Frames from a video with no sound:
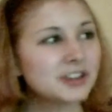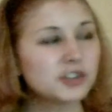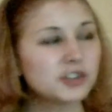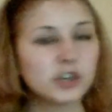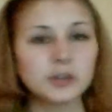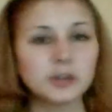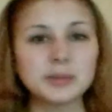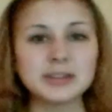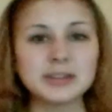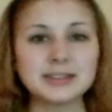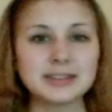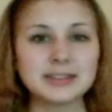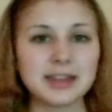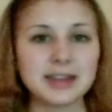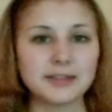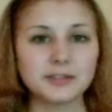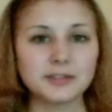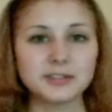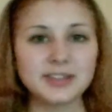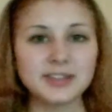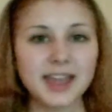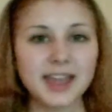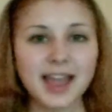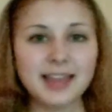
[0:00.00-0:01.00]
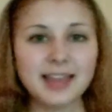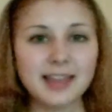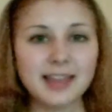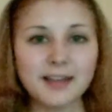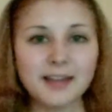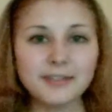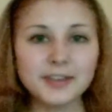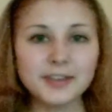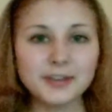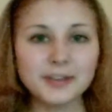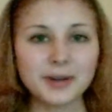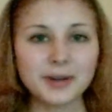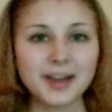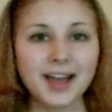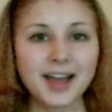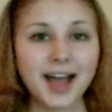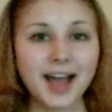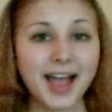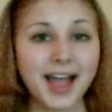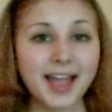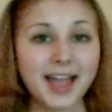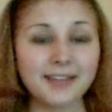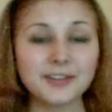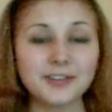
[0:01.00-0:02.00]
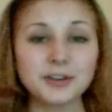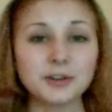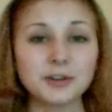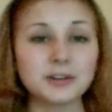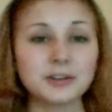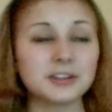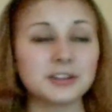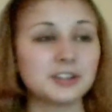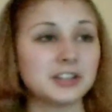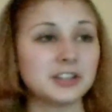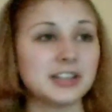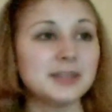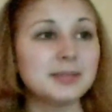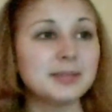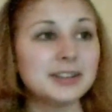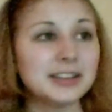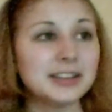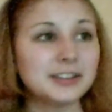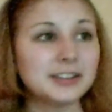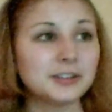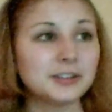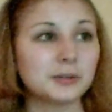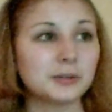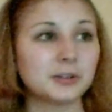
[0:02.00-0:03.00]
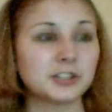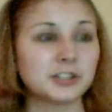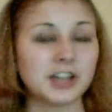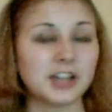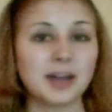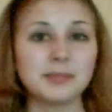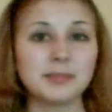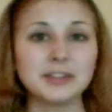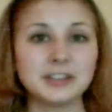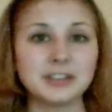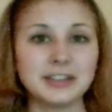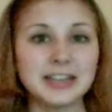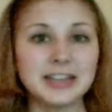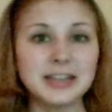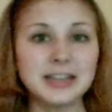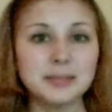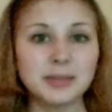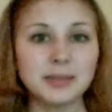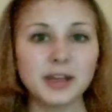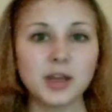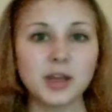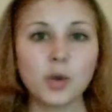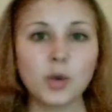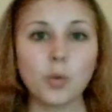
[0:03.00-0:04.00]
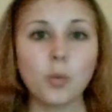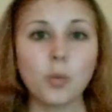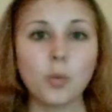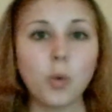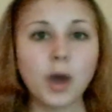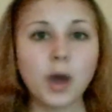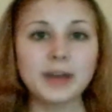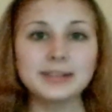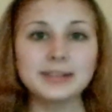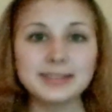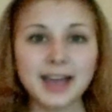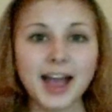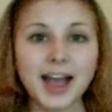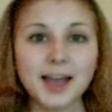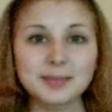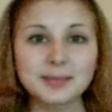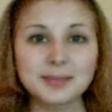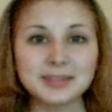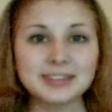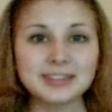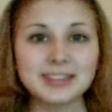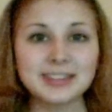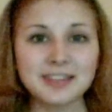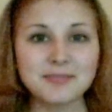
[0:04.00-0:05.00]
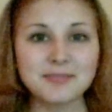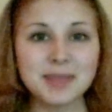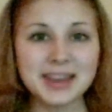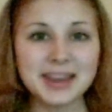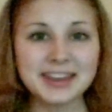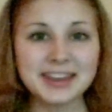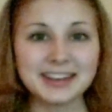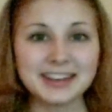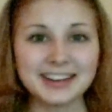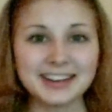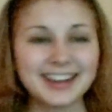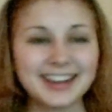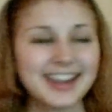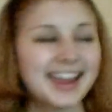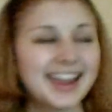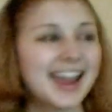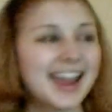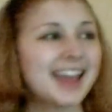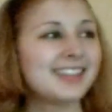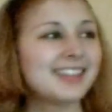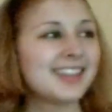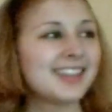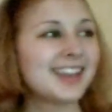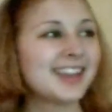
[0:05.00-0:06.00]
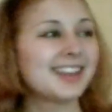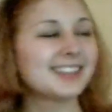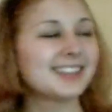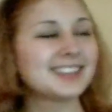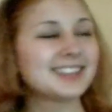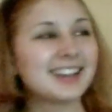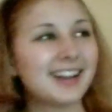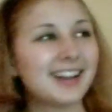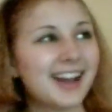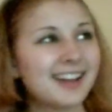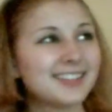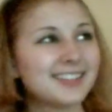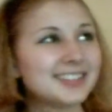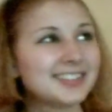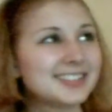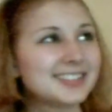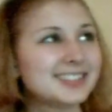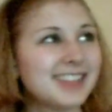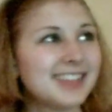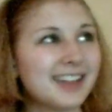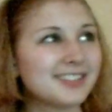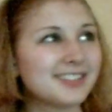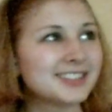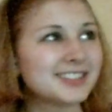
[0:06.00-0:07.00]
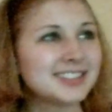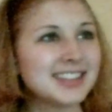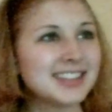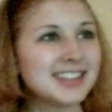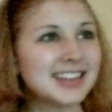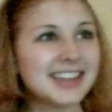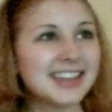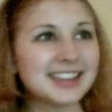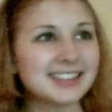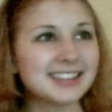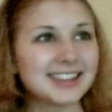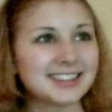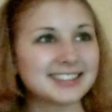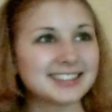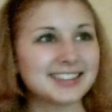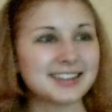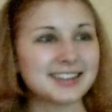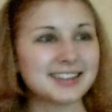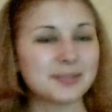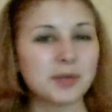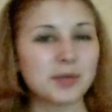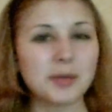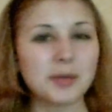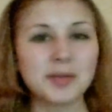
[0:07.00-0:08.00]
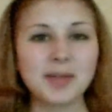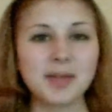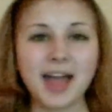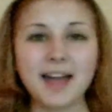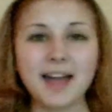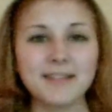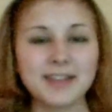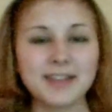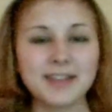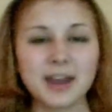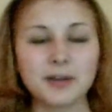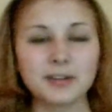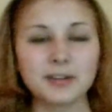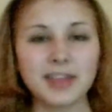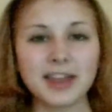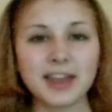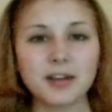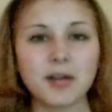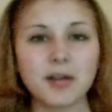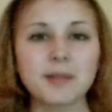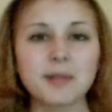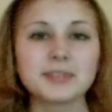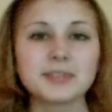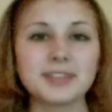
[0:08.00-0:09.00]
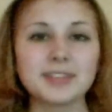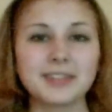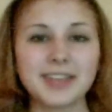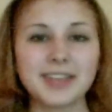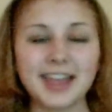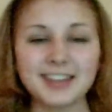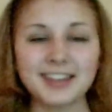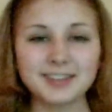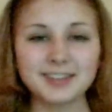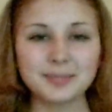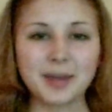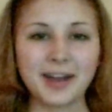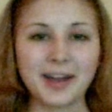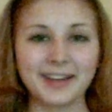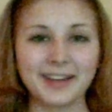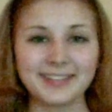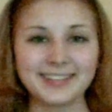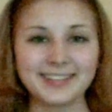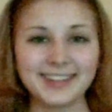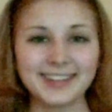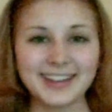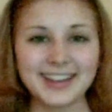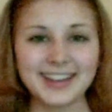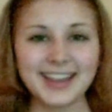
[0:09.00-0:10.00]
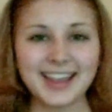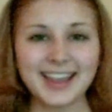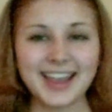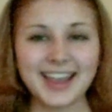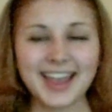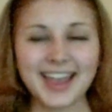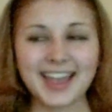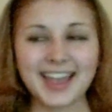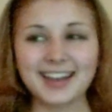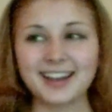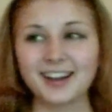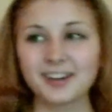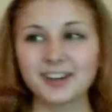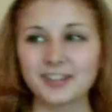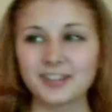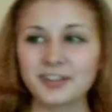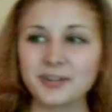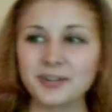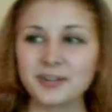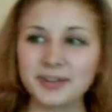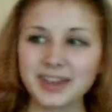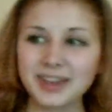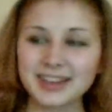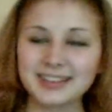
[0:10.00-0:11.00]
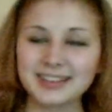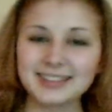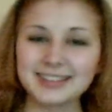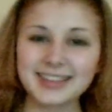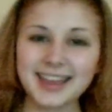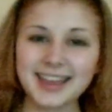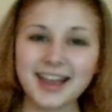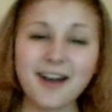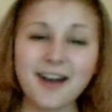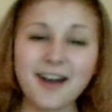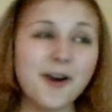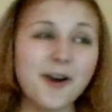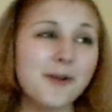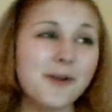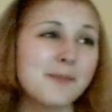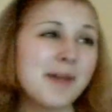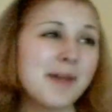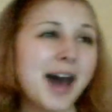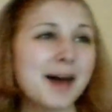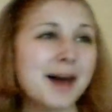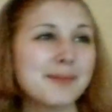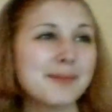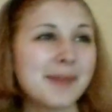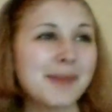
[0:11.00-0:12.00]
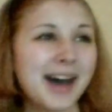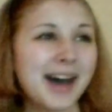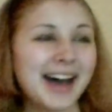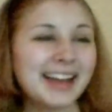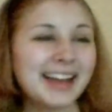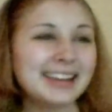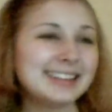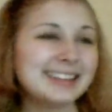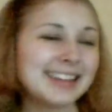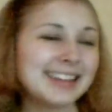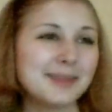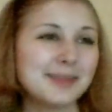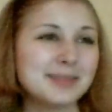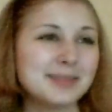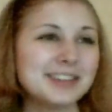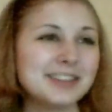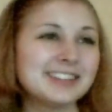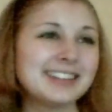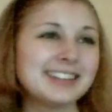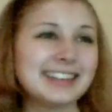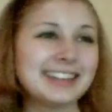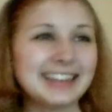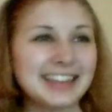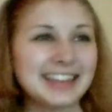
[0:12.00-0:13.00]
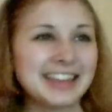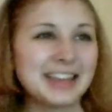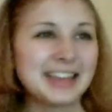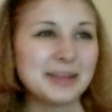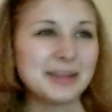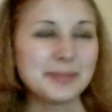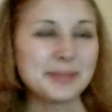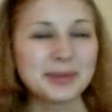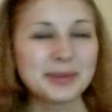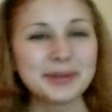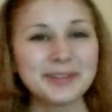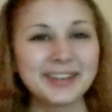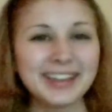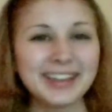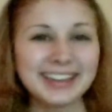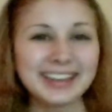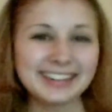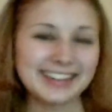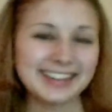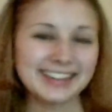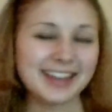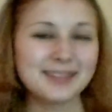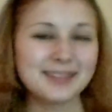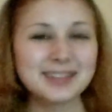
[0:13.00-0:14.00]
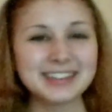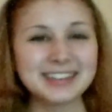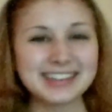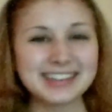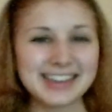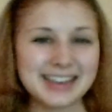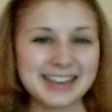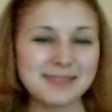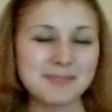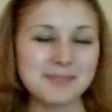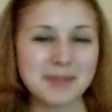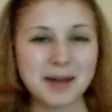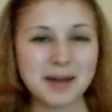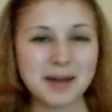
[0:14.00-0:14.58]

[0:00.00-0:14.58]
Germans never say I love you. I haven't heard ich liebe dich or ich hab dich lieb one time since I've been here. And then so I was thinking this, and probably half an hour later I was on the S-Bahn. And I heard a little kid say, oh, Mama, ich hab dich lieb. Ich hab dich lieb,